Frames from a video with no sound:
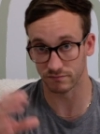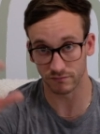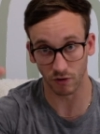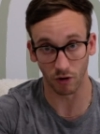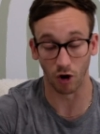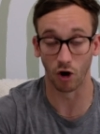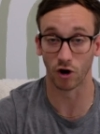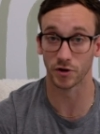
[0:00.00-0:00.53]

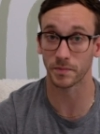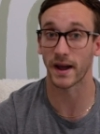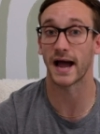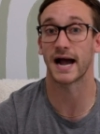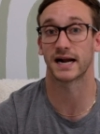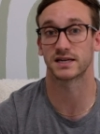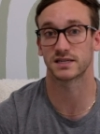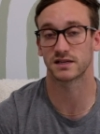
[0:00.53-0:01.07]
hard
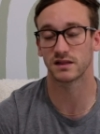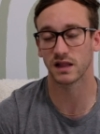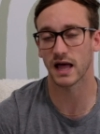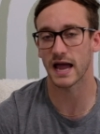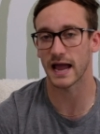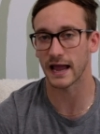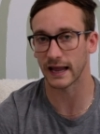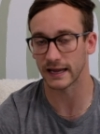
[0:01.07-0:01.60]
packed
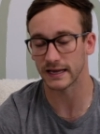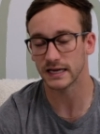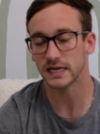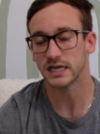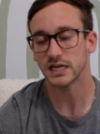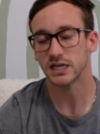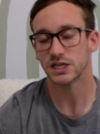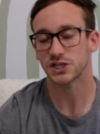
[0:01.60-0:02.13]
clay.
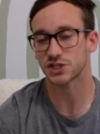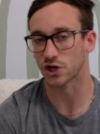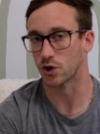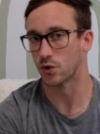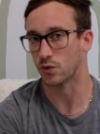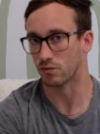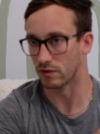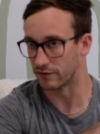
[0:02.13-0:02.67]

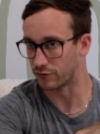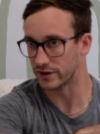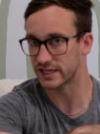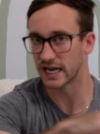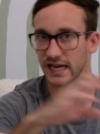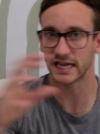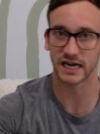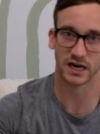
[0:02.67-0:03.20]
So if we
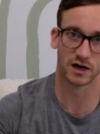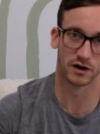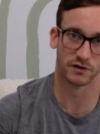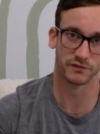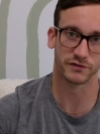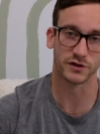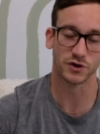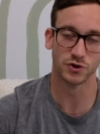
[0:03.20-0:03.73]
take care
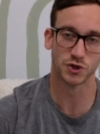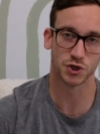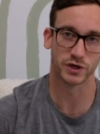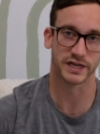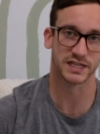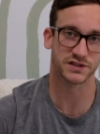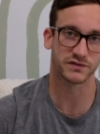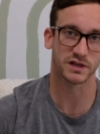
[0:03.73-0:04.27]
of the
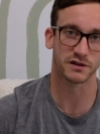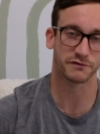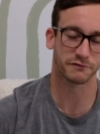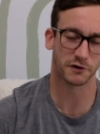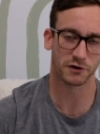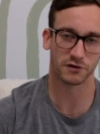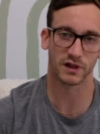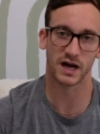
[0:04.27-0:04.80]
nutrients via the
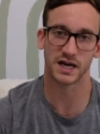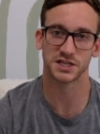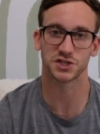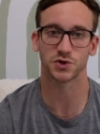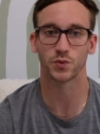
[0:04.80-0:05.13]
fertilizer,